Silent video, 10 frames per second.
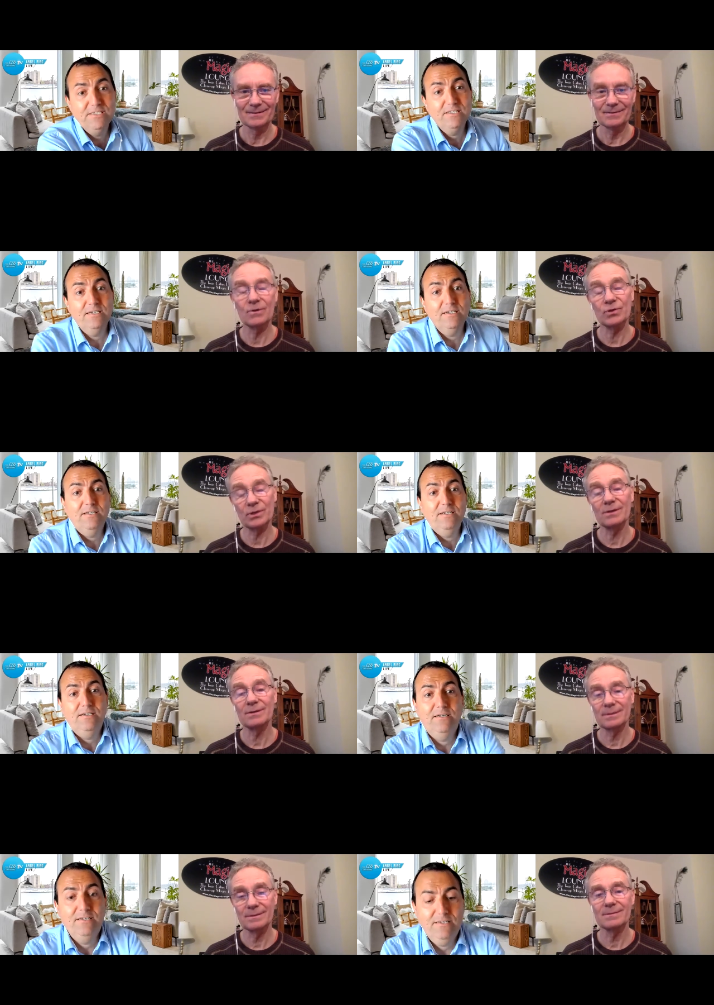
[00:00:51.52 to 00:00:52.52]
Speaker 1: Oh sure
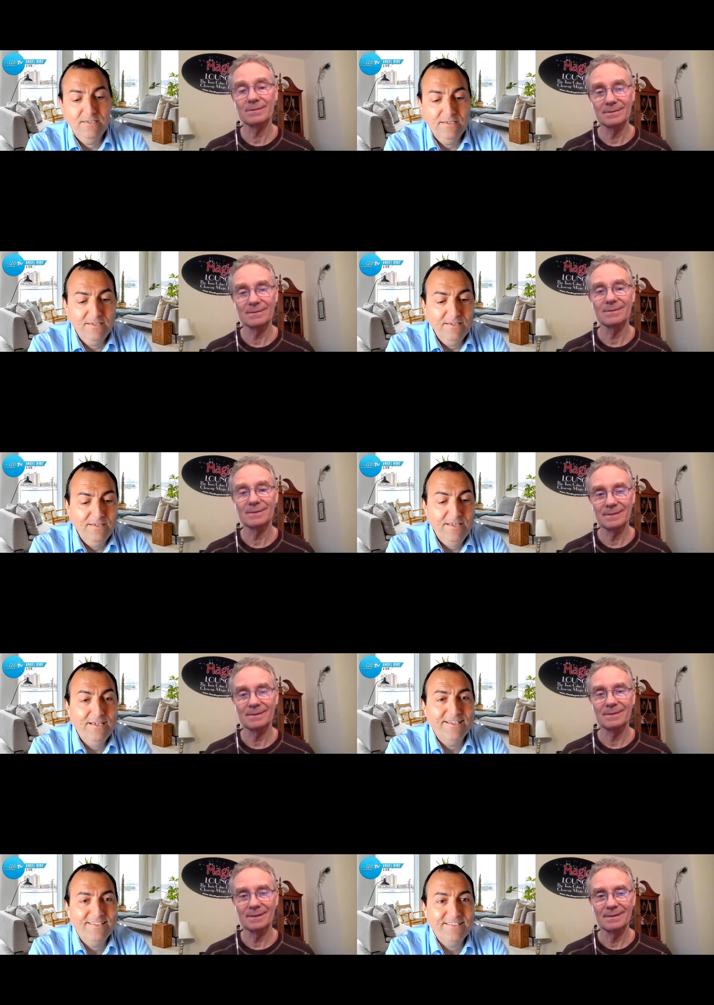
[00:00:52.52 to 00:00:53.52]
yeah
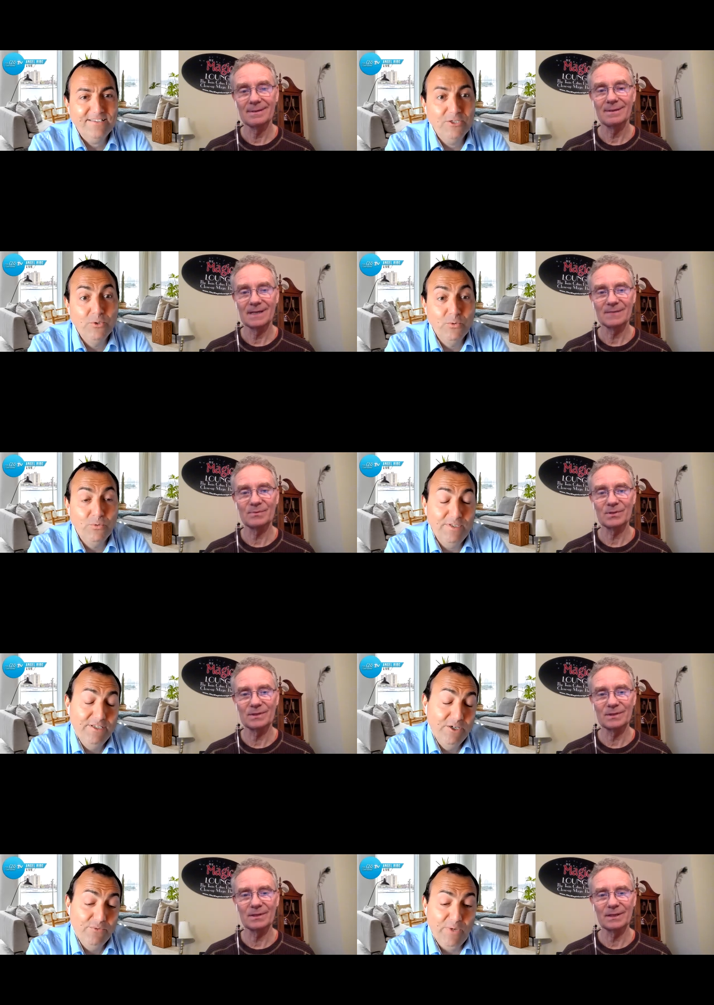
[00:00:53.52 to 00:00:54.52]
so
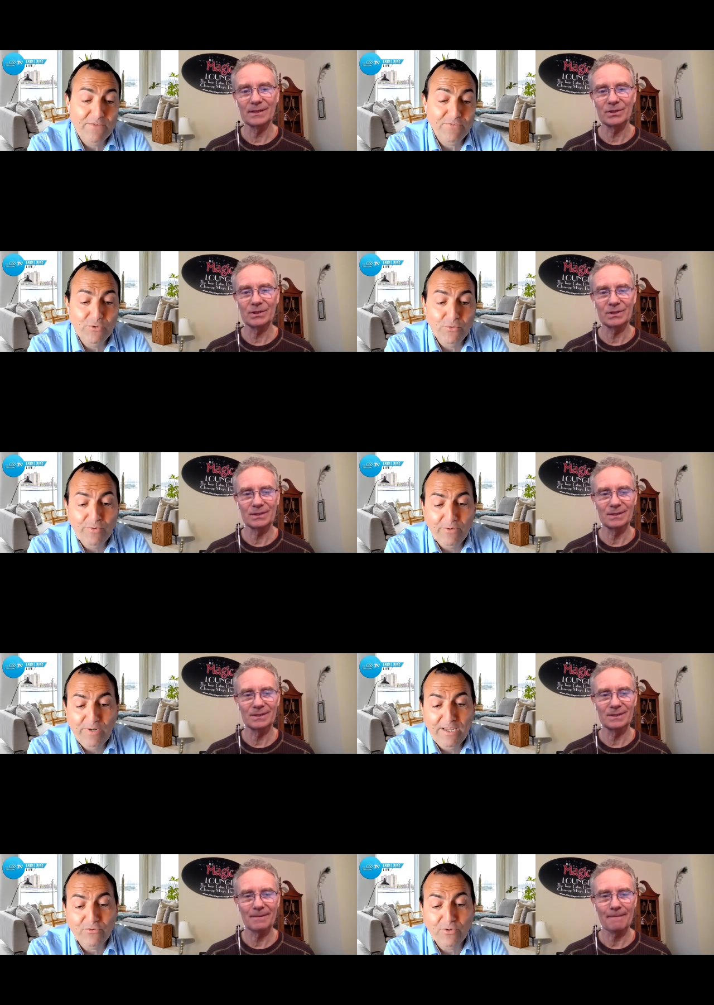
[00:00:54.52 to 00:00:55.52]
you know we have to
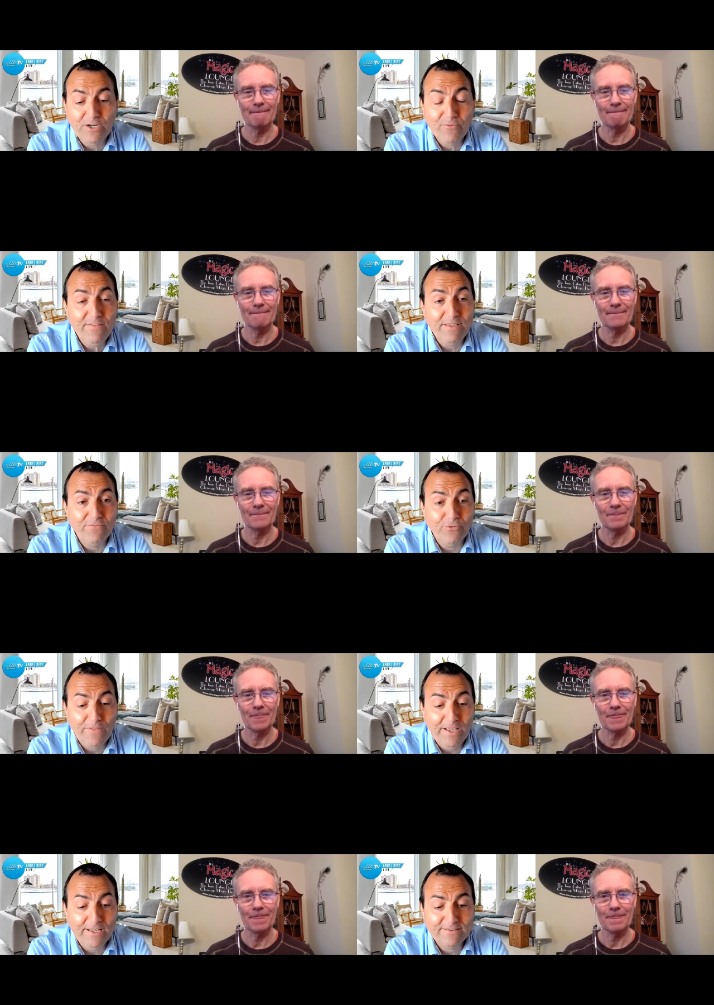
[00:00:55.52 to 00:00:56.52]
we have to get ready for
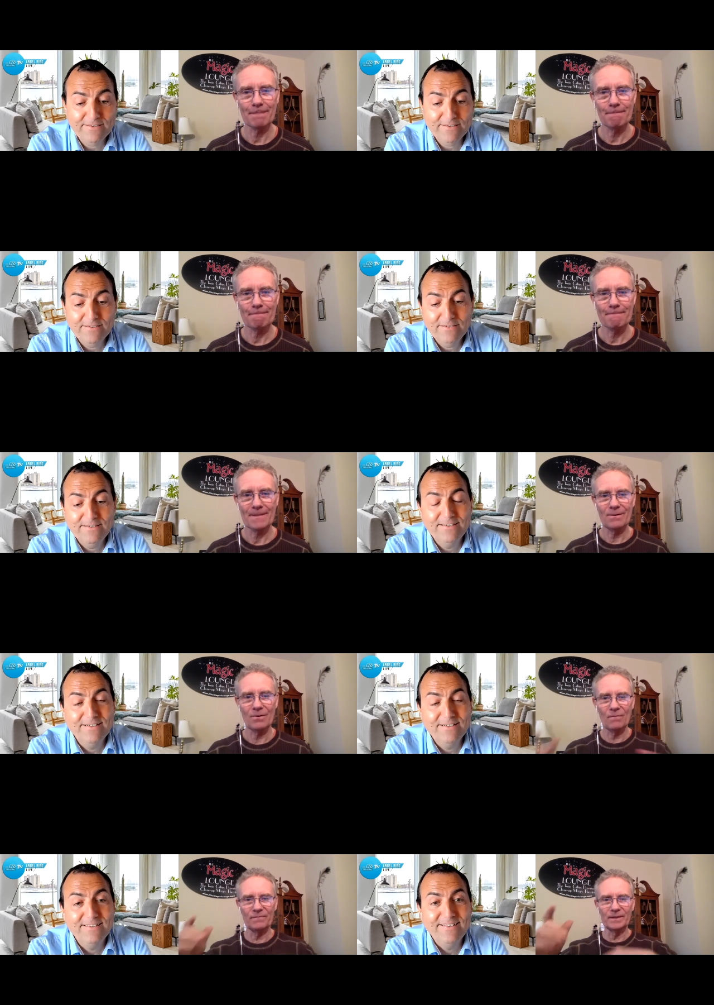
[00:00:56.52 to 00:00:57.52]
that
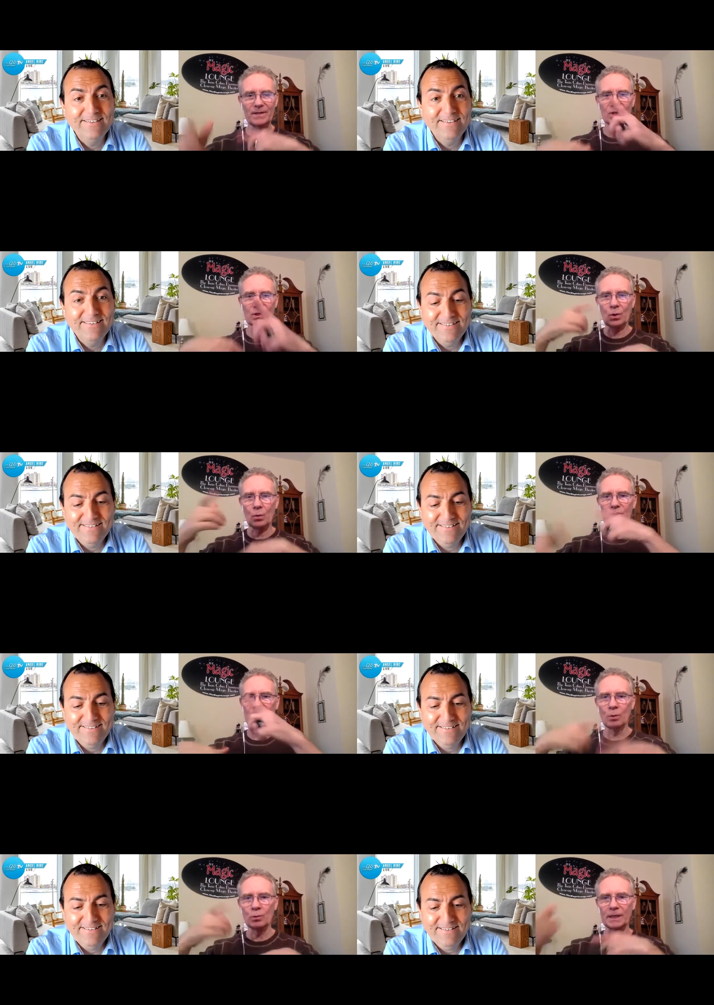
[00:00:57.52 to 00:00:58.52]
Speaker 2: hopefully this will go
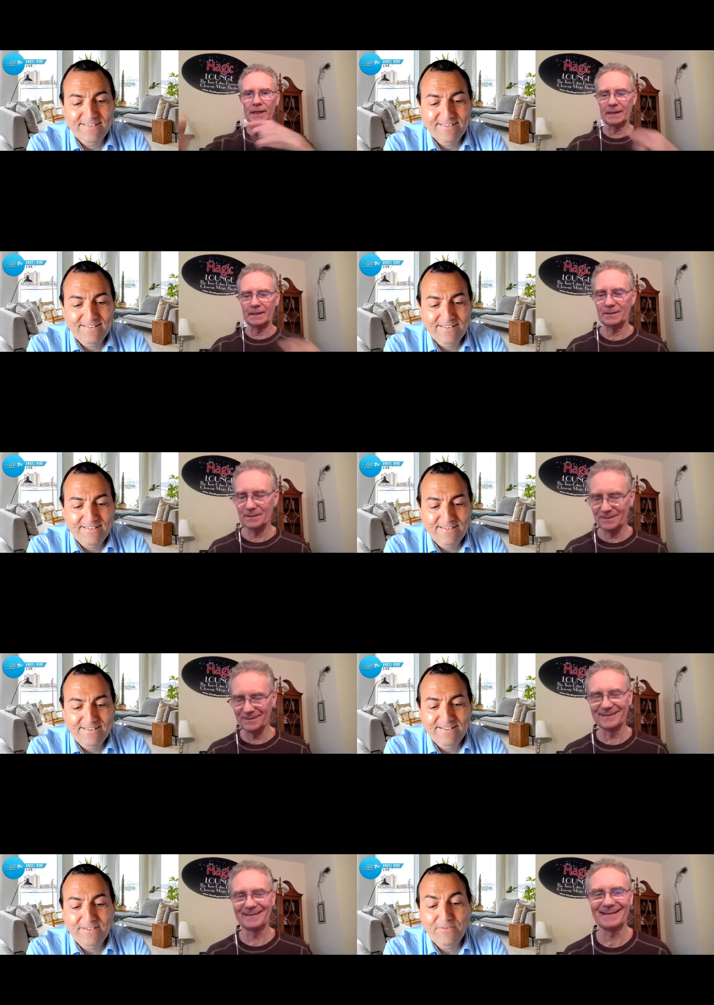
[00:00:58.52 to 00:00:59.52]
smoothly
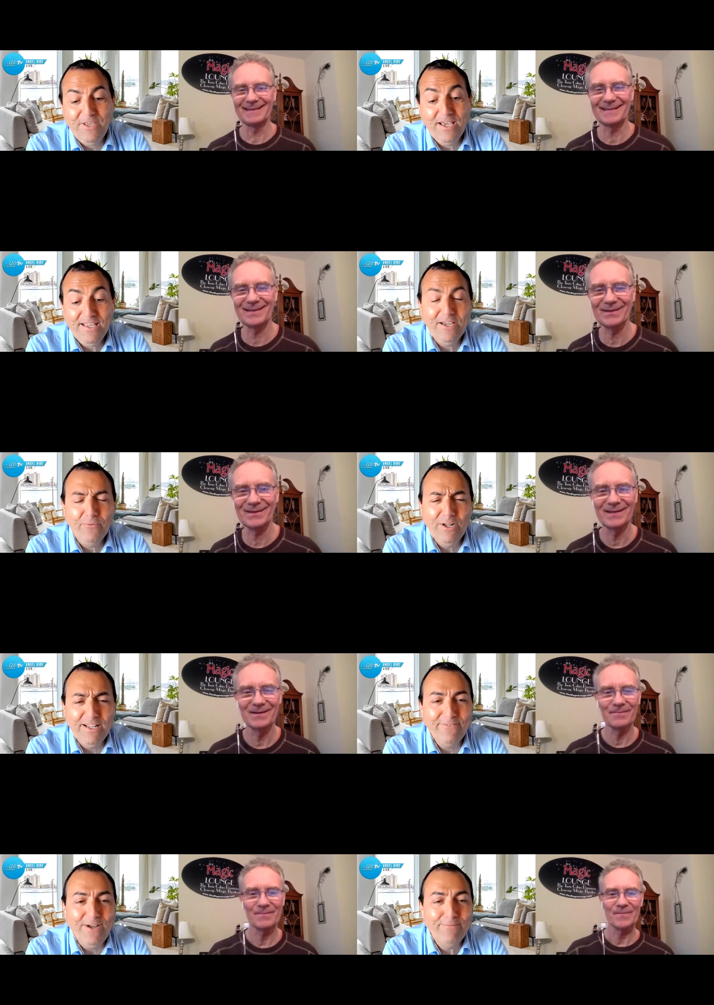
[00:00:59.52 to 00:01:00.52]
Speaker 1: yeah yeah we
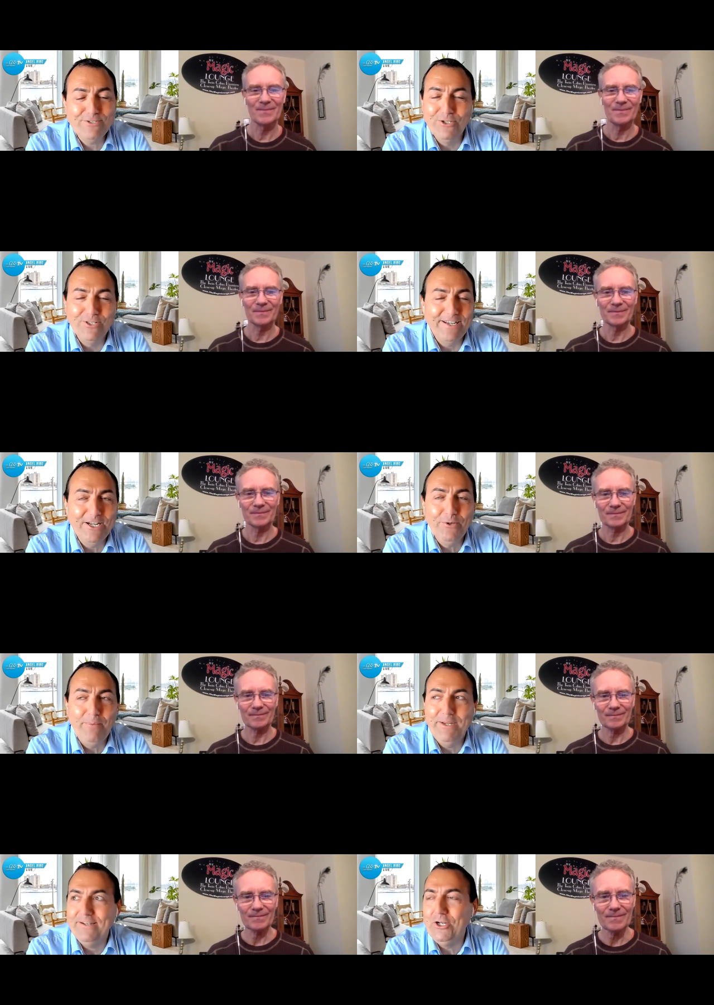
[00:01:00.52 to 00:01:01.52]
will, absolutely no, no i
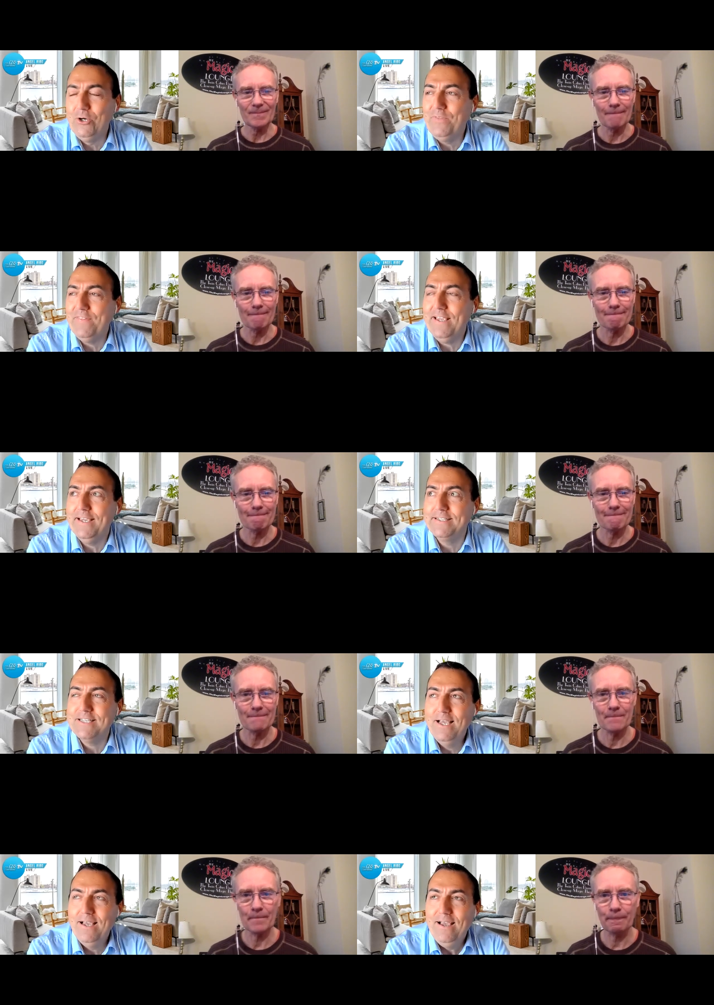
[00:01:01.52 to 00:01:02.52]
mean you know the thing is
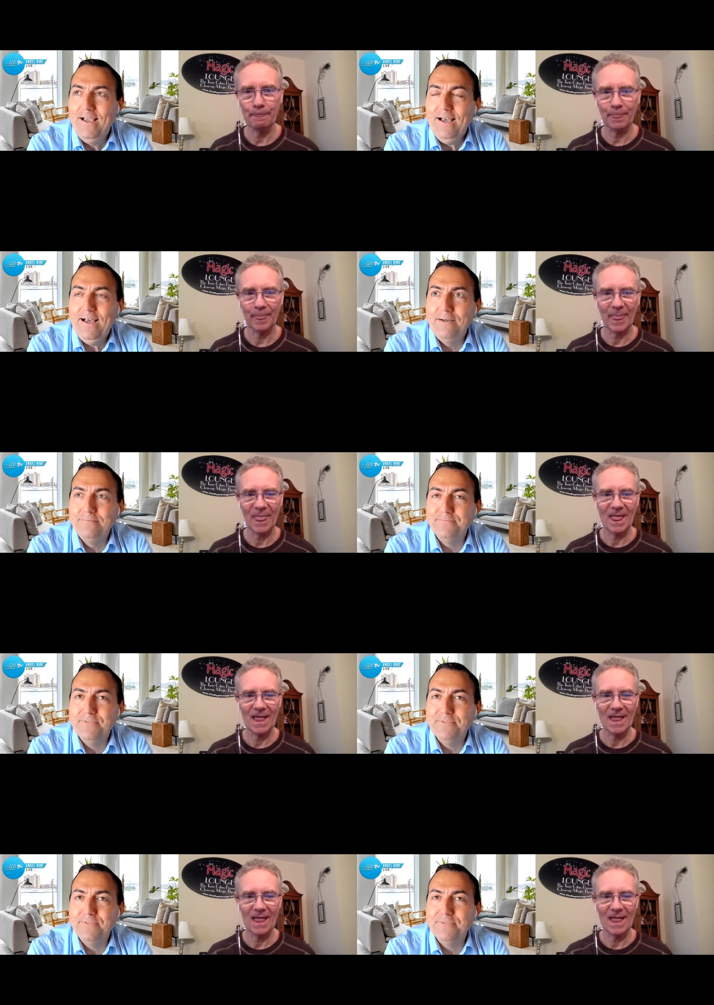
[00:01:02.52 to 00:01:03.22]
um